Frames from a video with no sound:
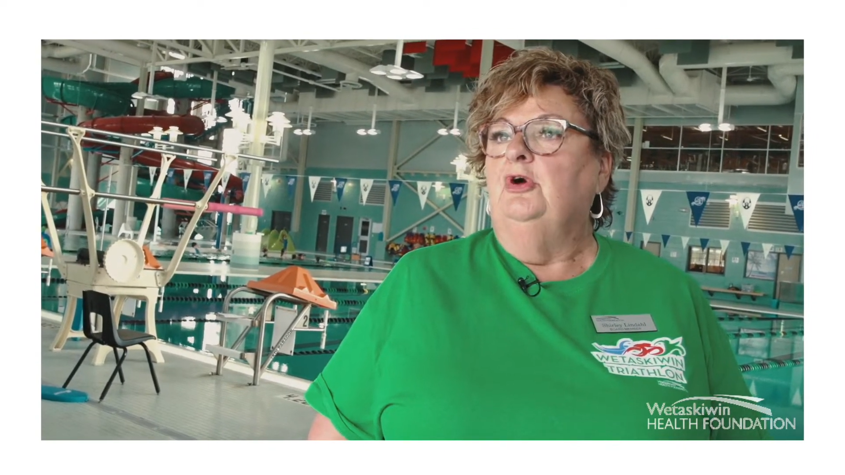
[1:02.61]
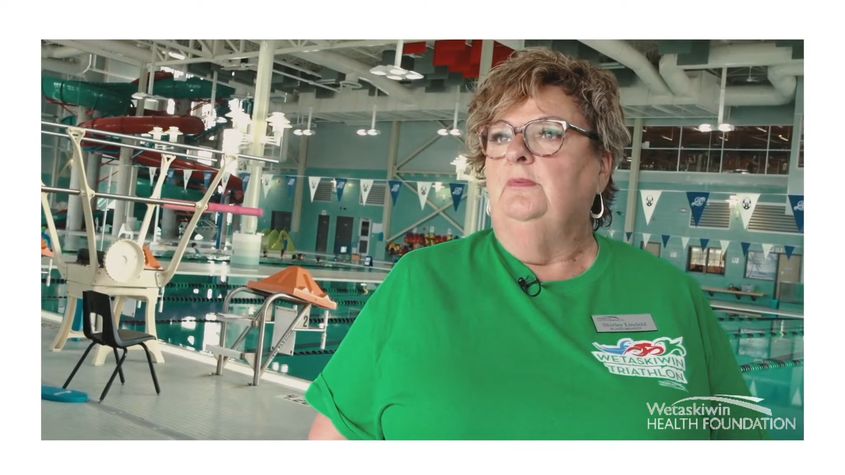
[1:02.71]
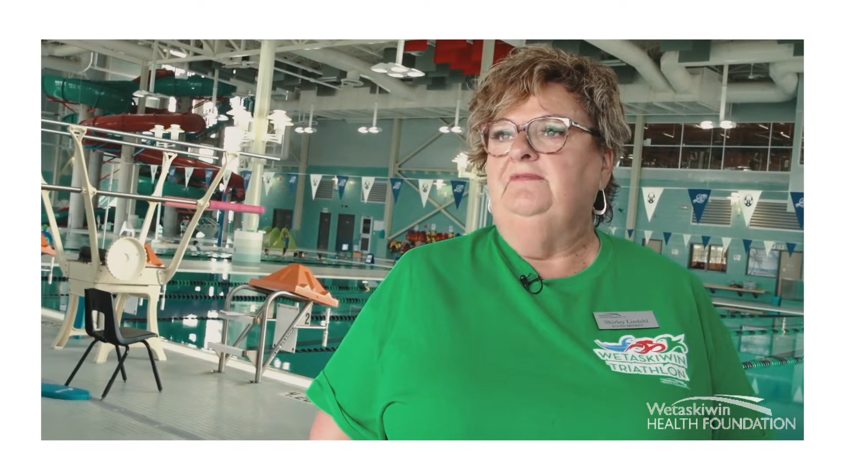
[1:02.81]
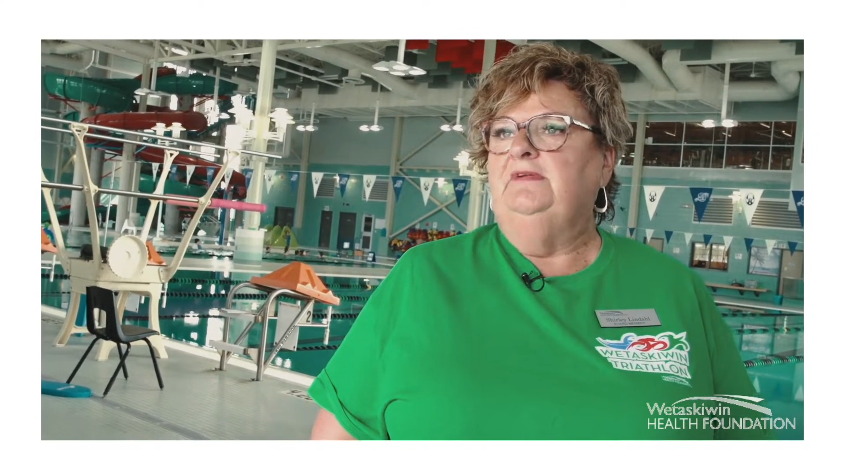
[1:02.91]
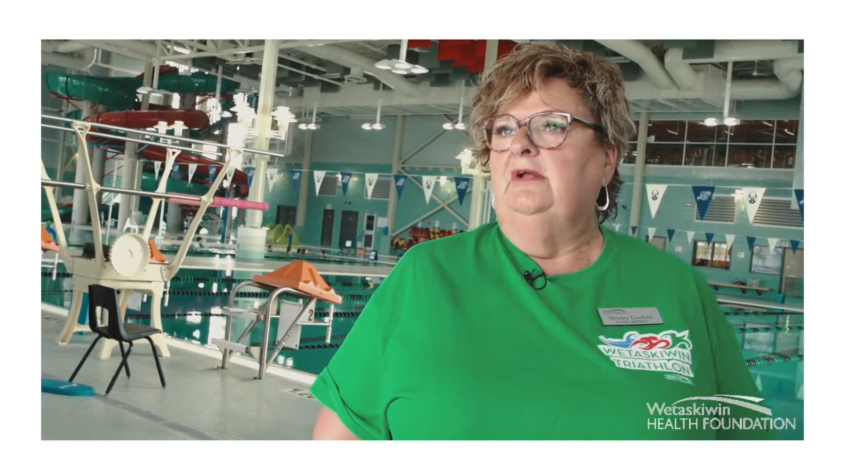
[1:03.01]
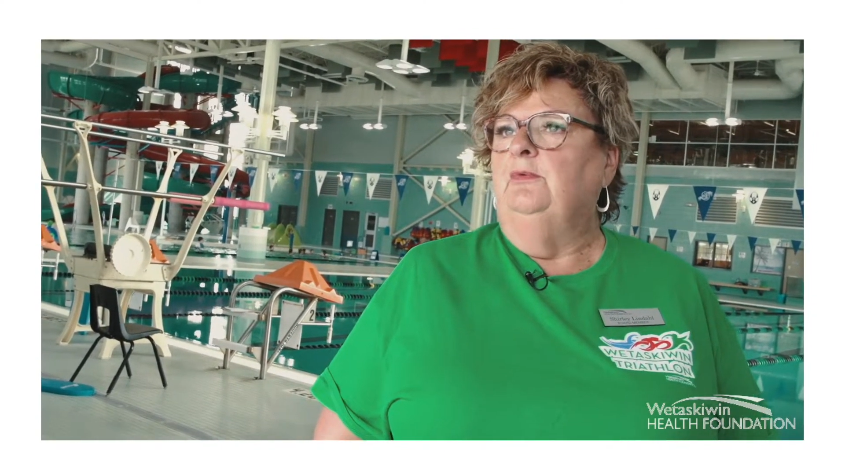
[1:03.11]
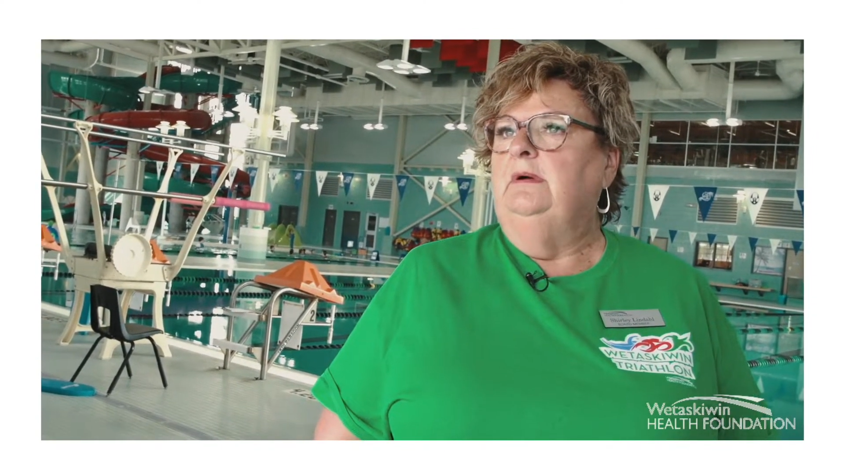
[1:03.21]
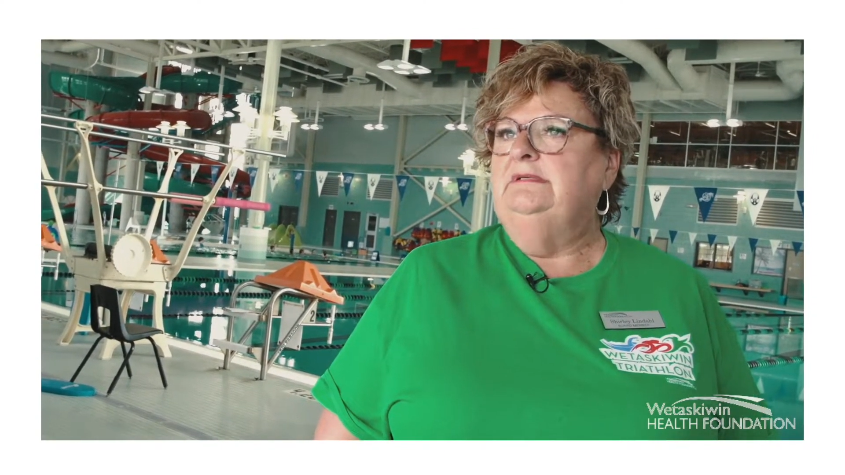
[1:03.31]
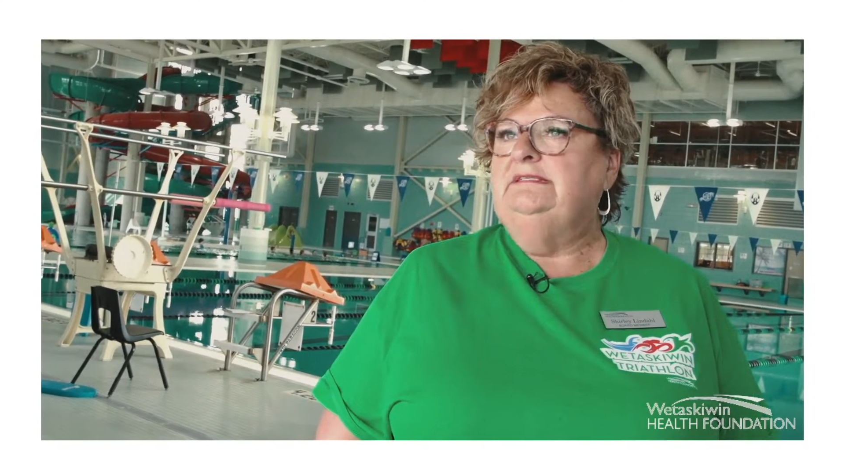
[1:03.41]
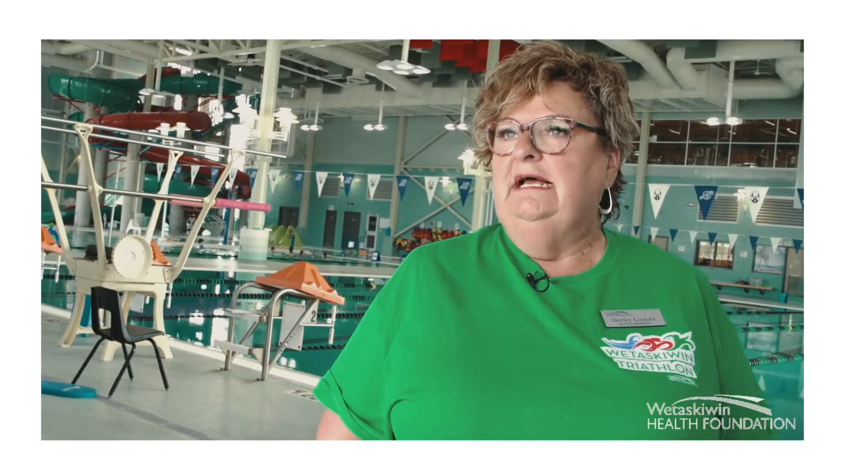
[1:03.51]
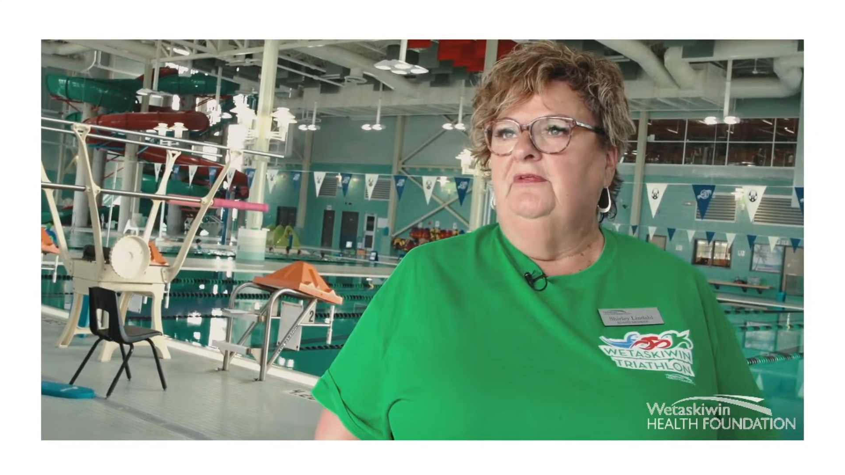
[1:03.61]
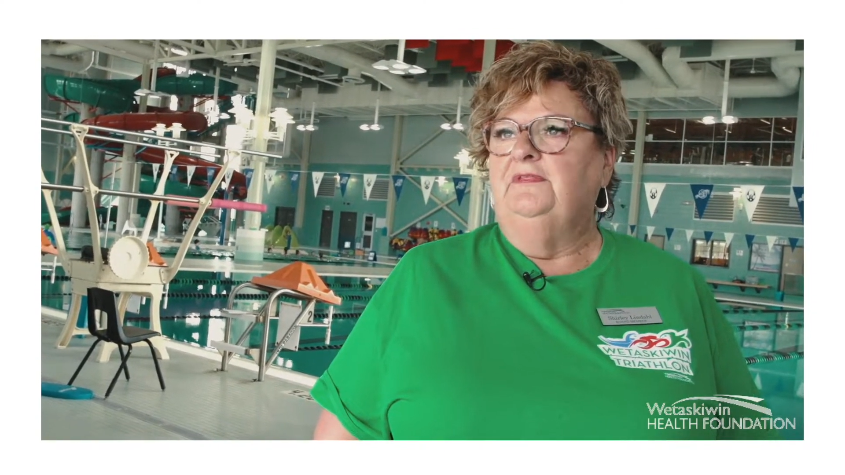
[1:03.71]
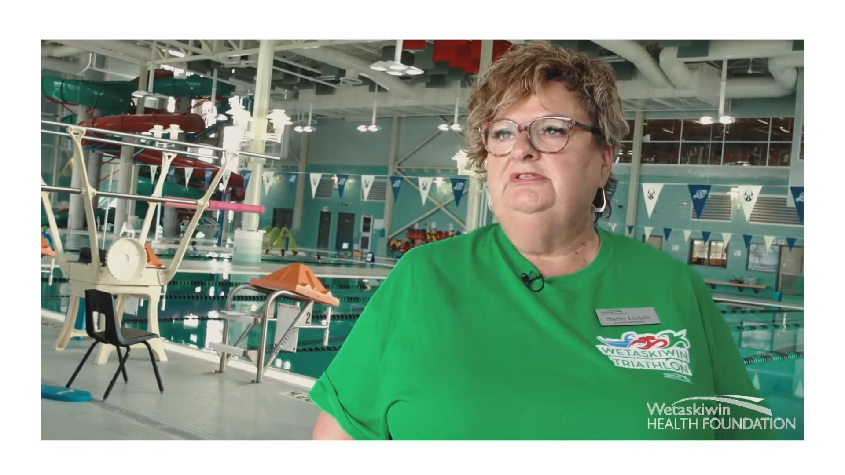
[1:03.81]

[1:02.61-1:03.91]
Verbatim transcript: We've done women's health